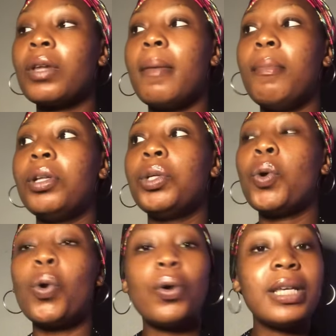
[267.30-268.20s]
But the
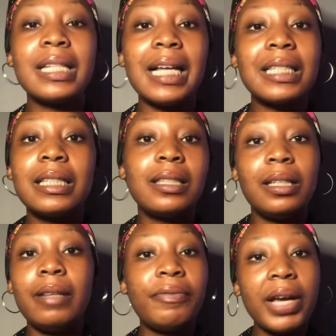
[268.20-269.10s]
cocoa is that
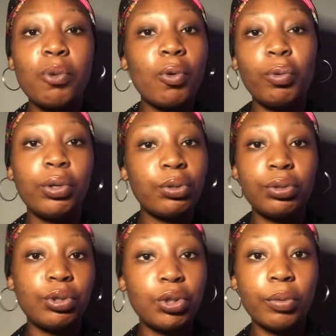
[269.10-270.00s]
the fake one will not do
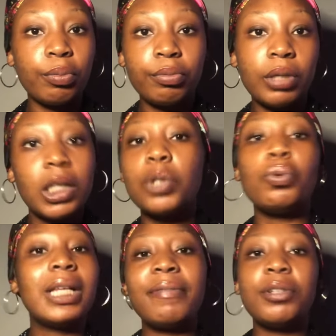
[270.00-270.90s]
the job. It will
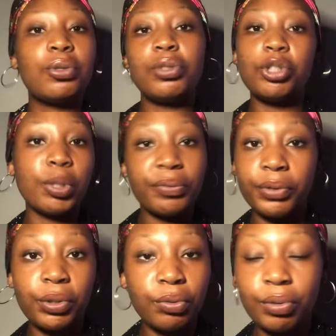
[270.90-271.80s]
never do the job
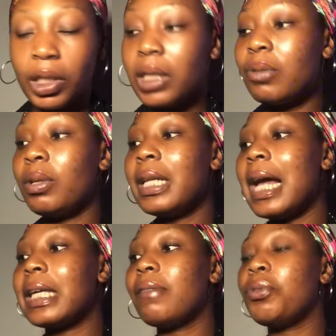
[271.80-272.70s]
for you. It will
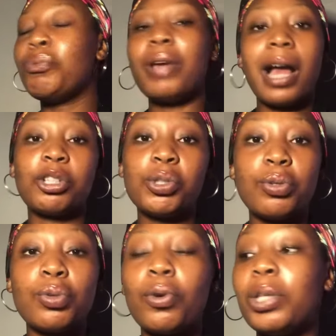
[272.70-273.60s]
either give you
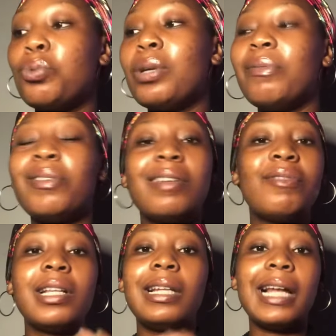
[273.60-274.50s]
reactions or it will not even give
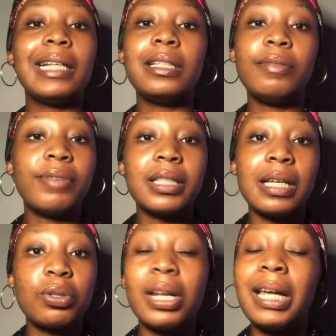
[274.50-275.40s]
you any lightening effect
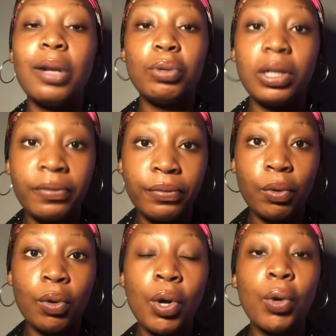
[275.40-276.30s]
at all that you're looking
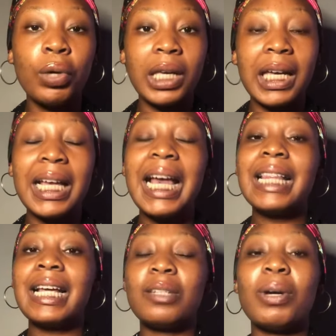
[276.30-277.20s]
for. Okay?
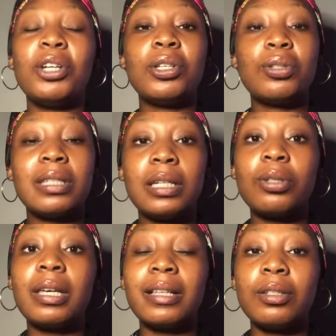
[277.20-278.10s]
That is why you need to stick
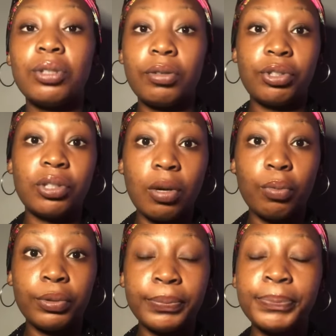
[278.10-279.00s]
to getting the original
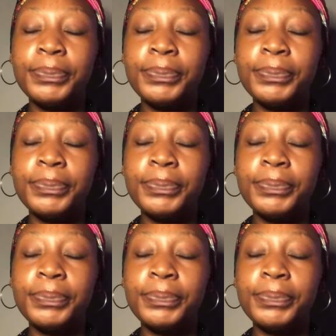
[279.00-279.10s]
one.